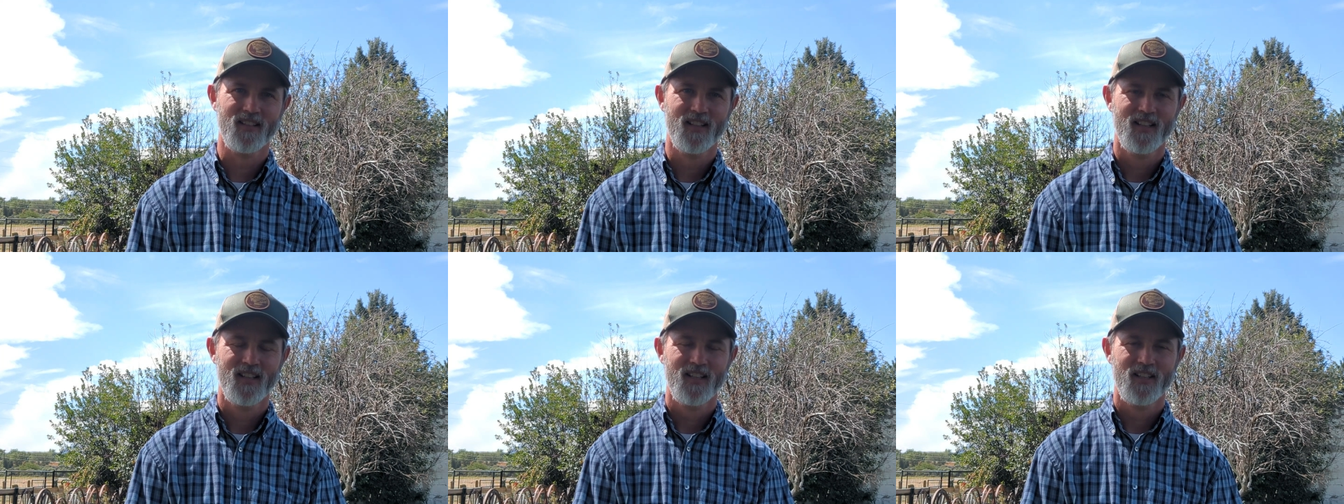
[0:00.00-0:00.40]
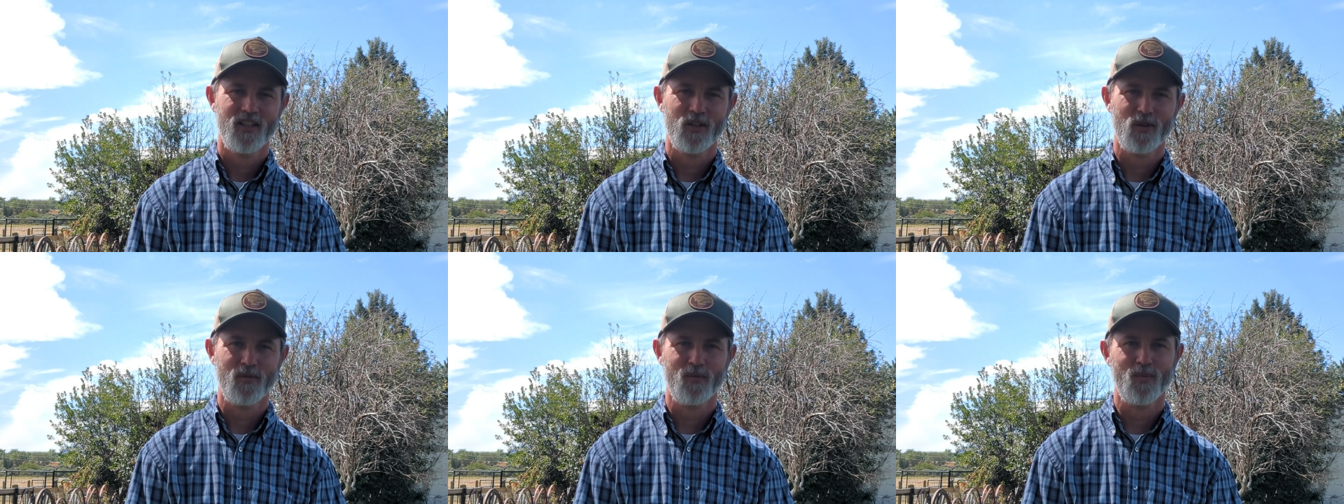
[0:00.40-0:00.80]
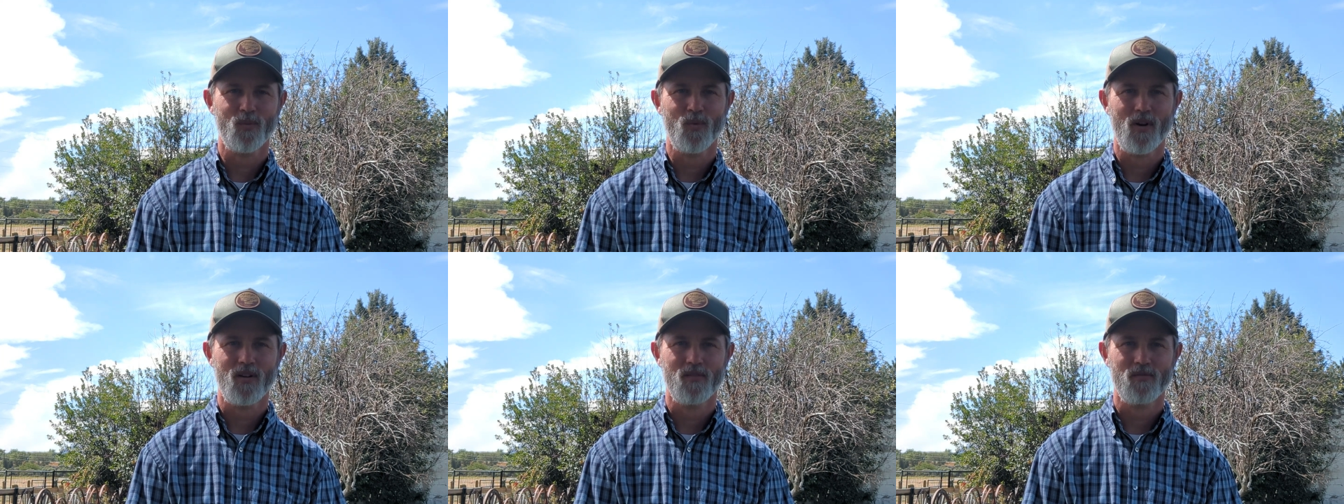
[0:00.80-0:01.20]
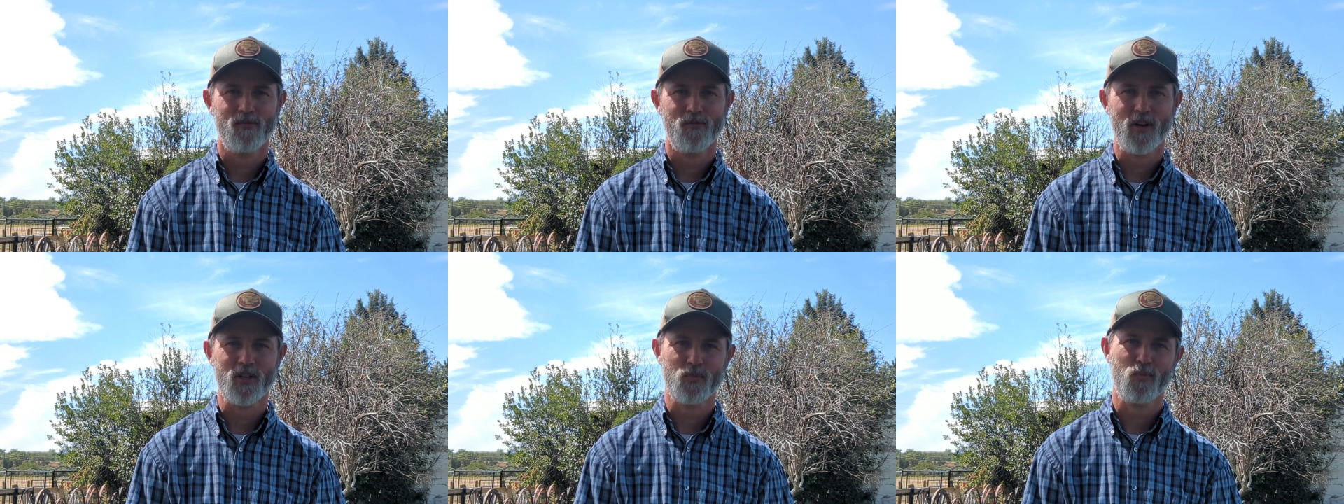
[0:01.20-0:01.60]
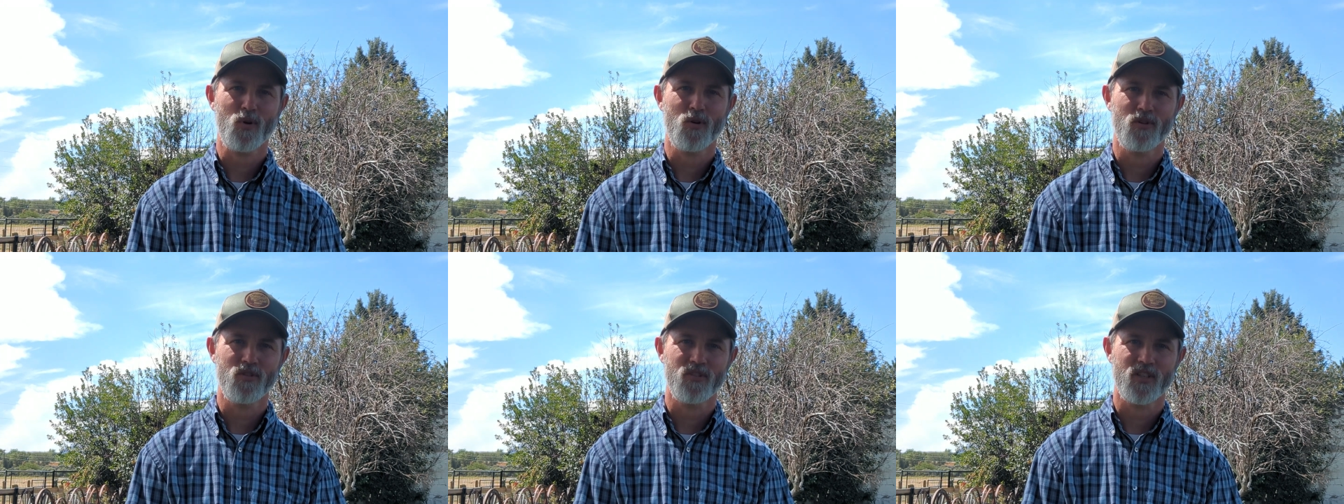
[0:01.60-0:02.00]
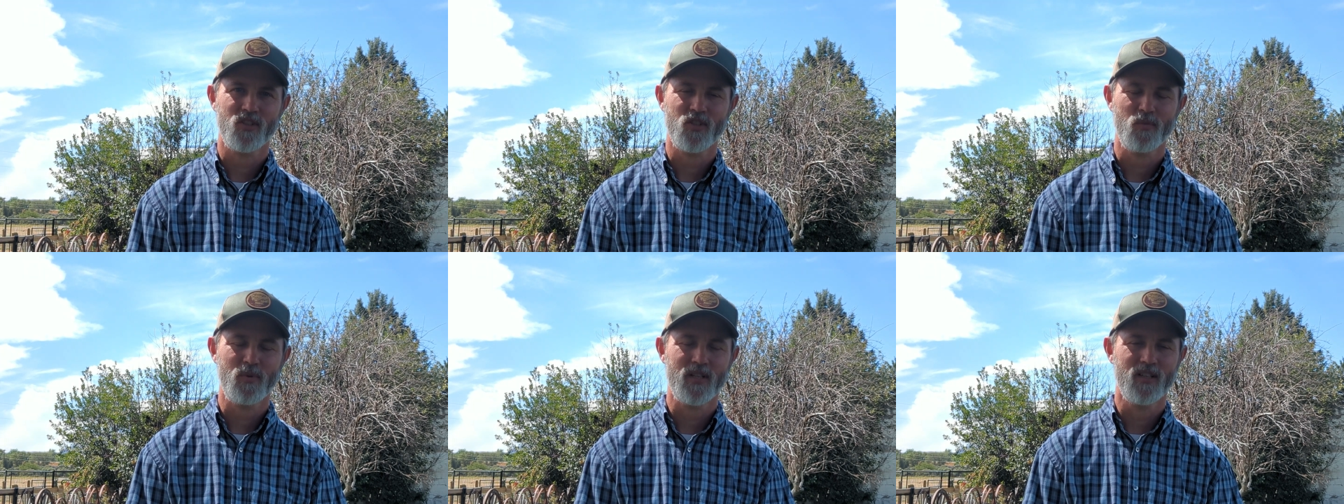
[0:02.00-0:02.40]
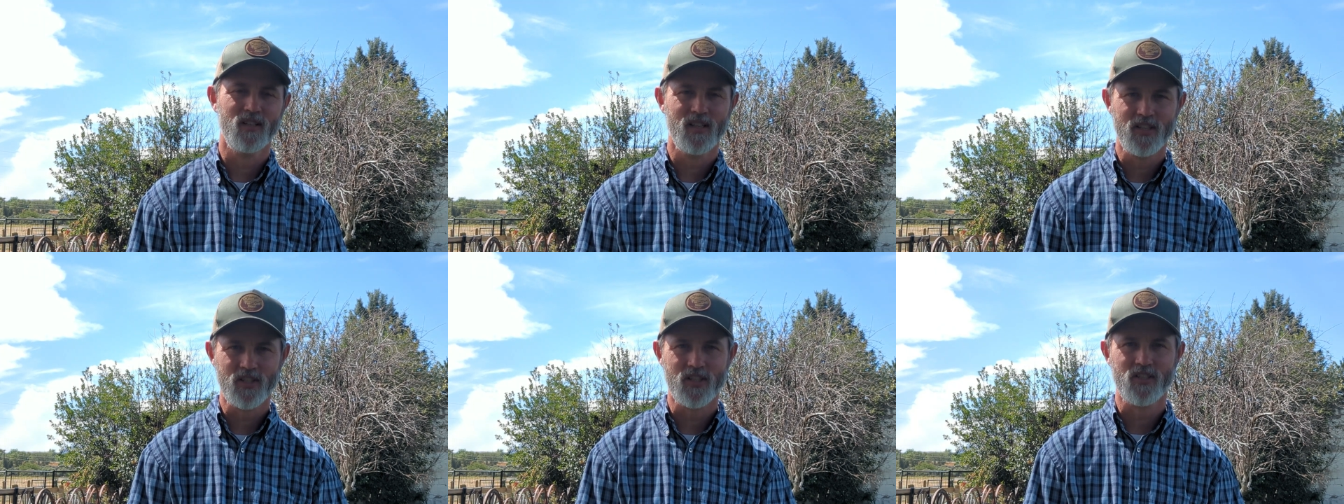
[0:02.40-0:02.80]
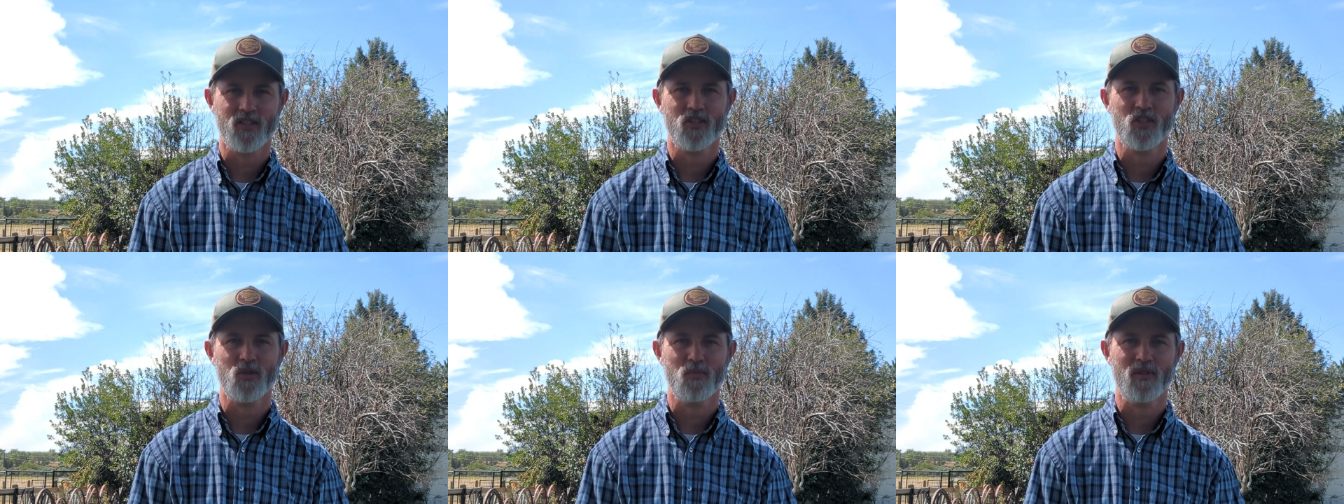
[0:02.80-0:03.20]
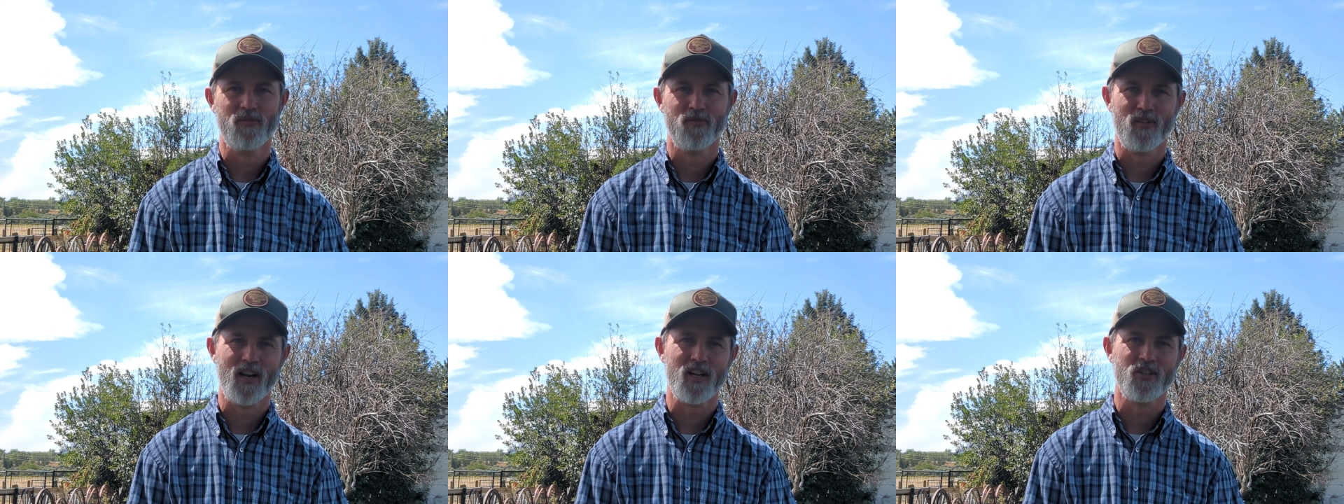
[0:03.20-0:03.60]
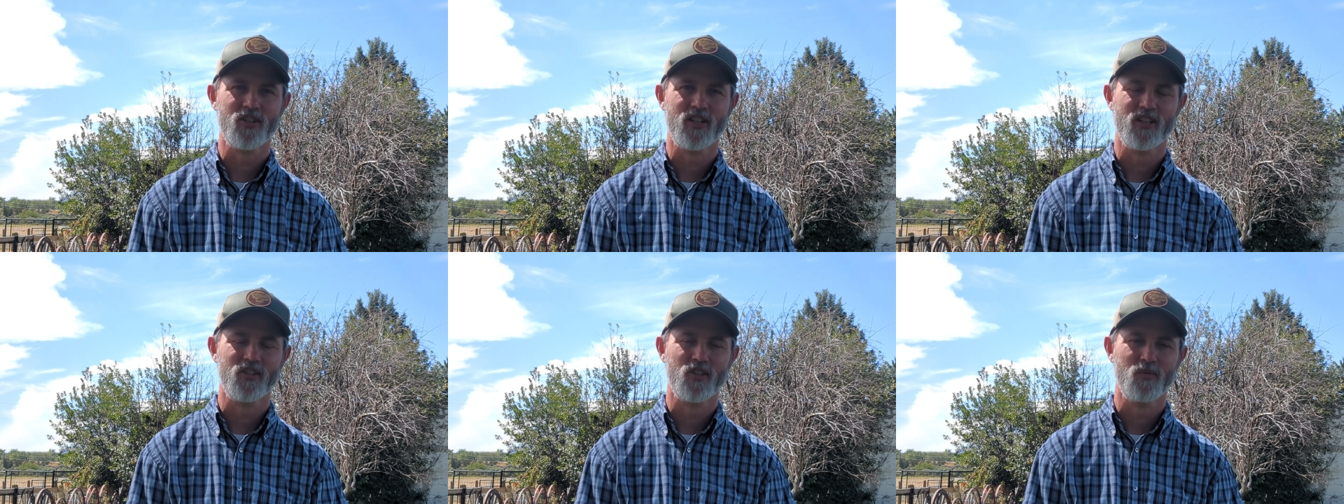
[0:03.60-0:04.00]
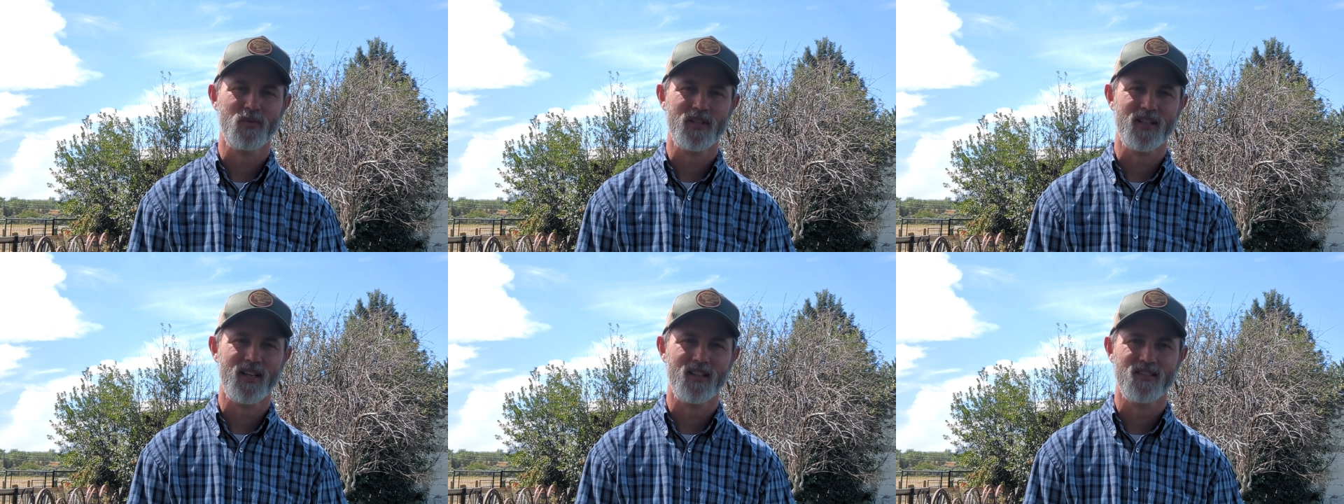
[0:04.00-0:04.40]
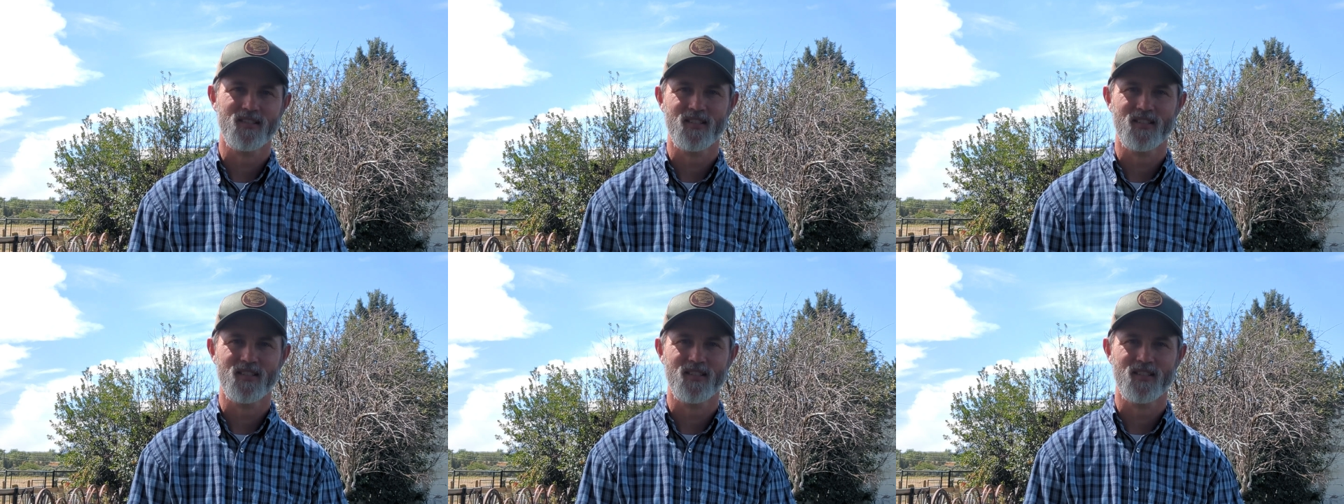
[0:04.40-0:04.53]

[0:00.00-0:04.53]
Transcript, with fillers: you know, r- fresh produce. It should be delicious. It should be fresh, and it should be tasty.